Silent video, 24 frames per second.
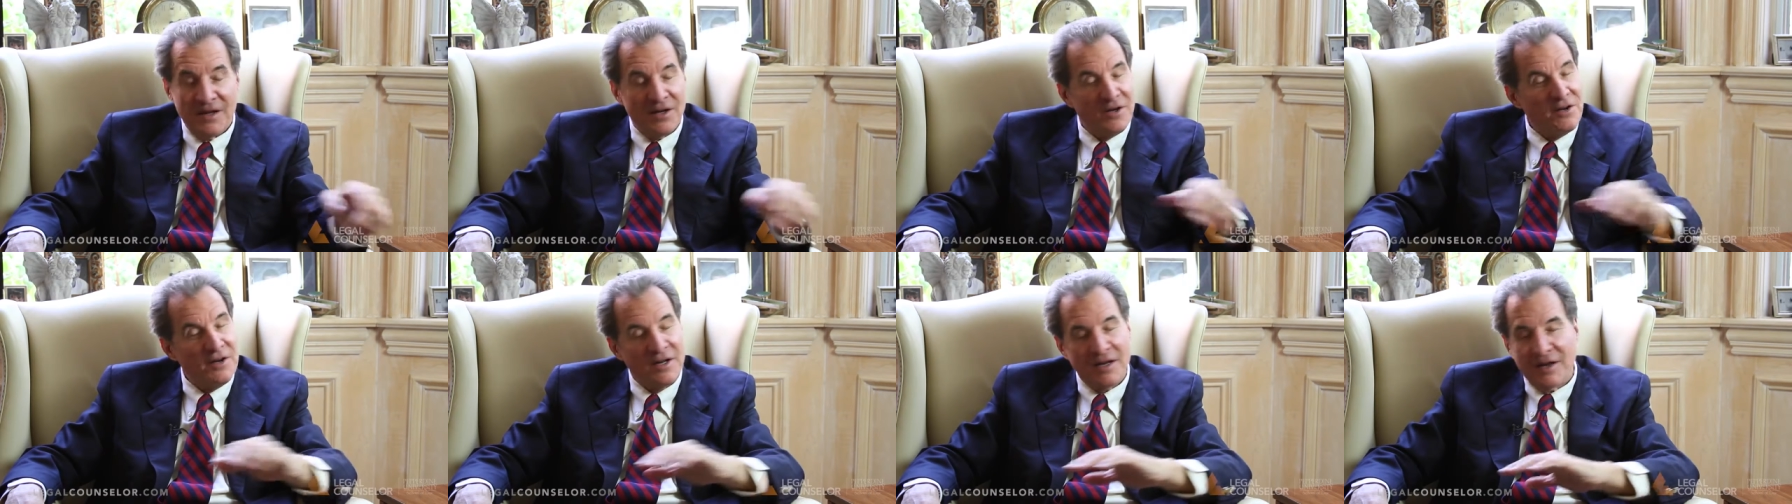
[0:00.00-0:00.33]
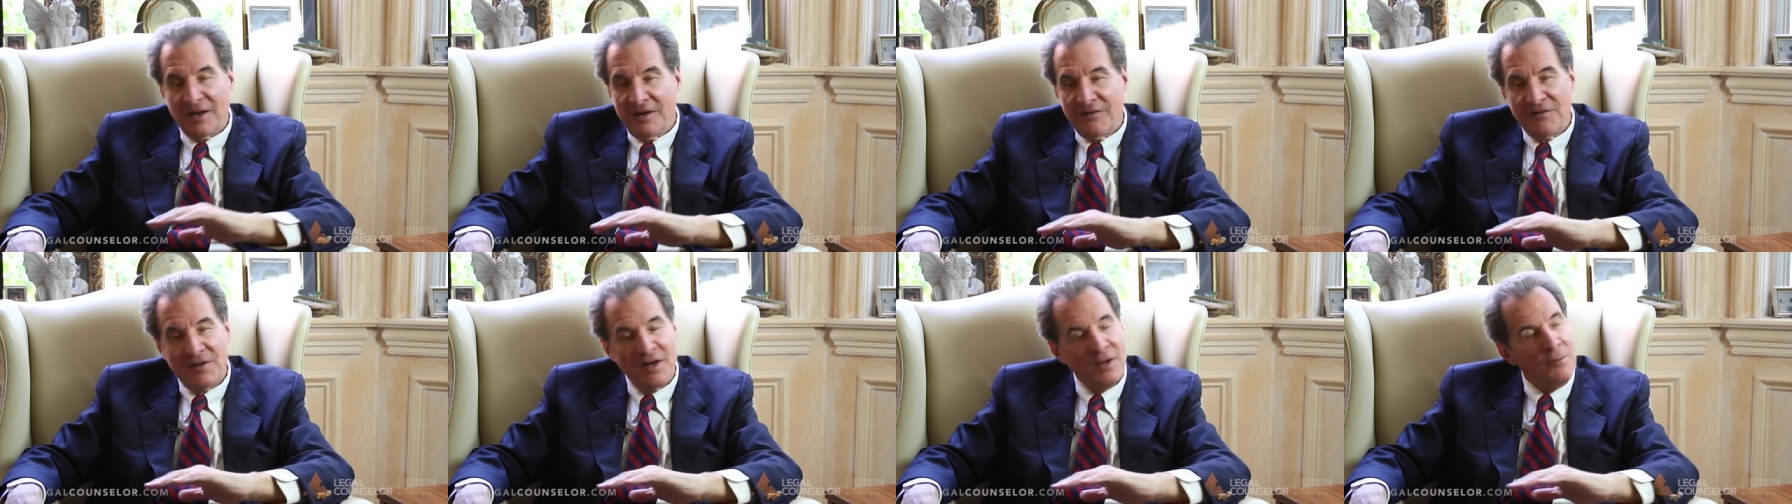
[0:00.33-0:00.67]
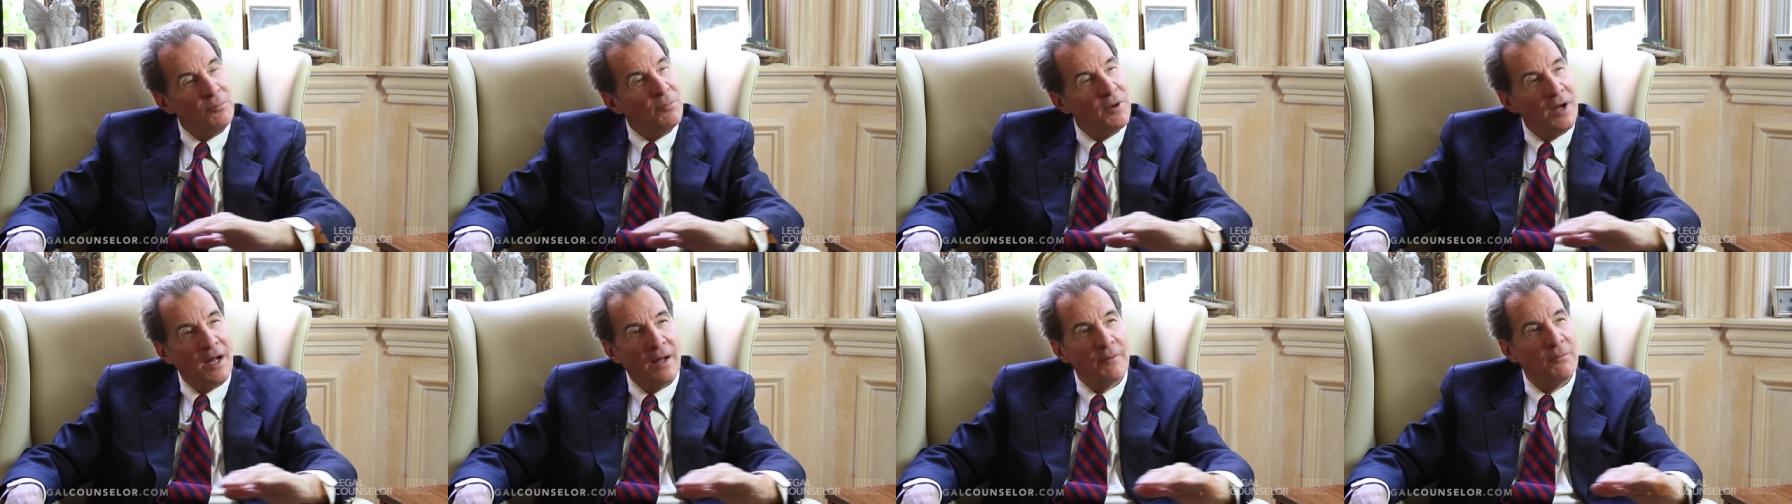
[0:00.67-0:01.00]
they're not going to have
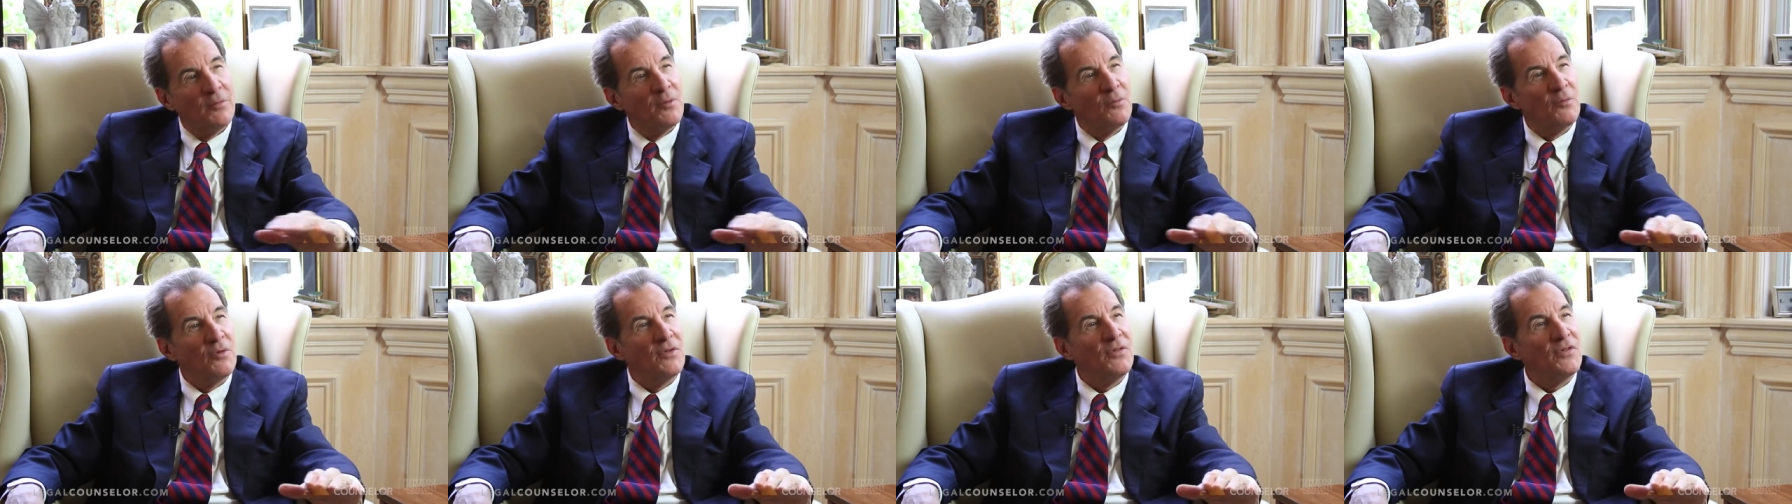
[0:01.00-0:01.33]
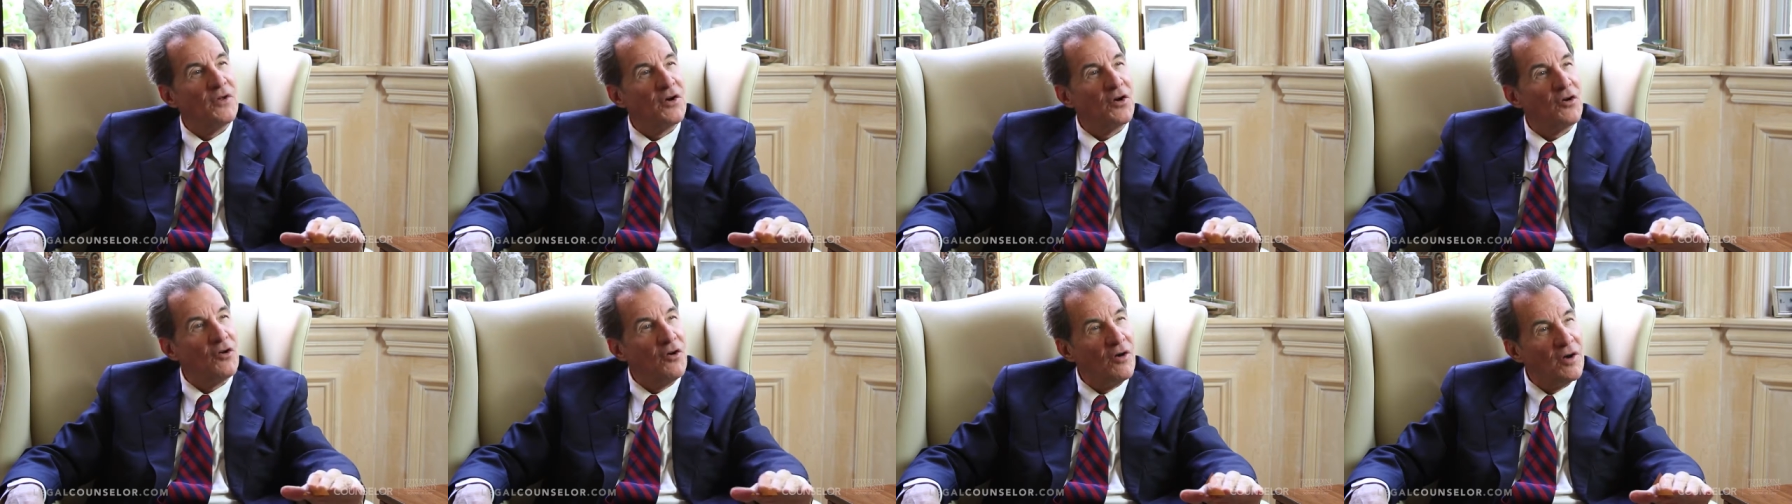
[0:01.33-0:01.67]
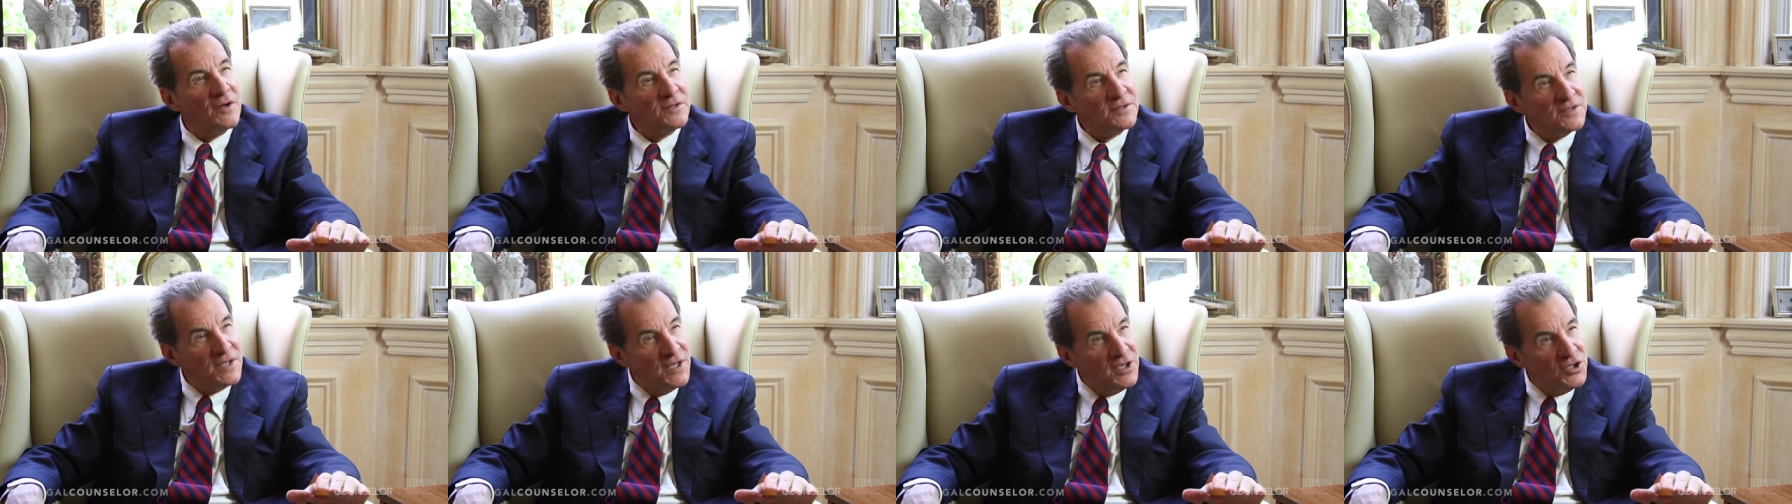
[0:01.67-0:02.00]
any problem with the
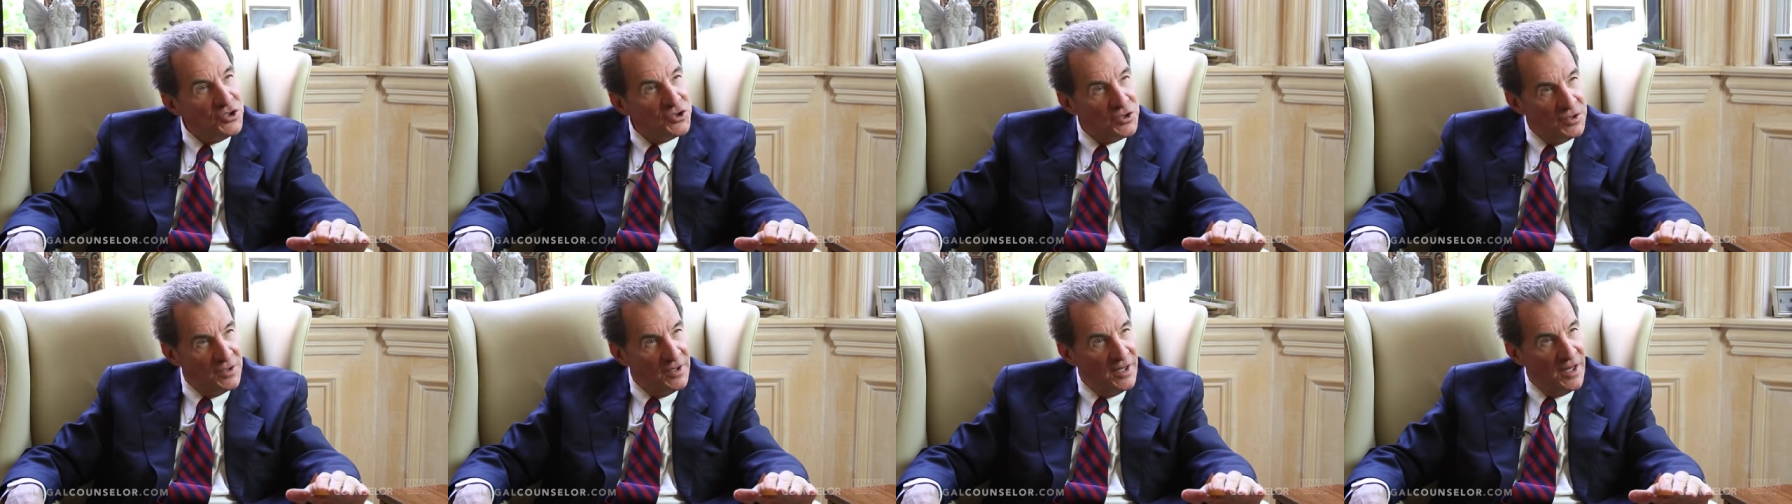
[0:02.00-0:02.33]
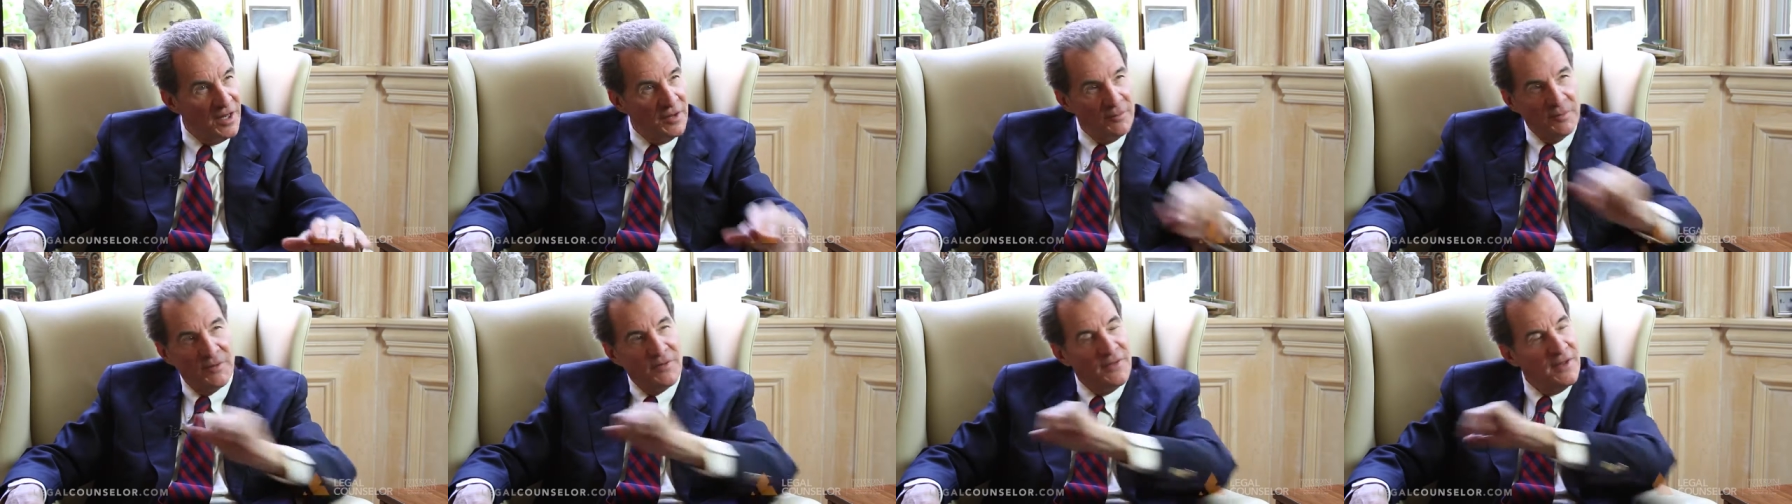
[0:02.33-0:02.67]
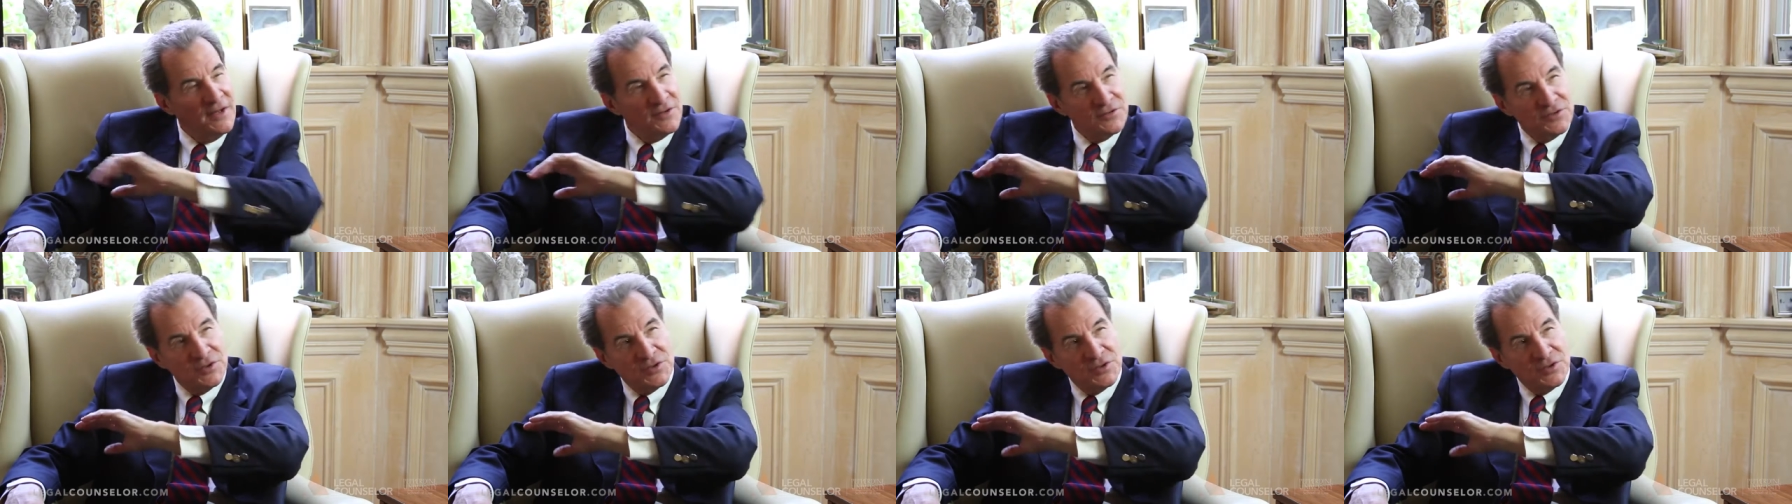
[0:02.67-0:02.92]
causation element.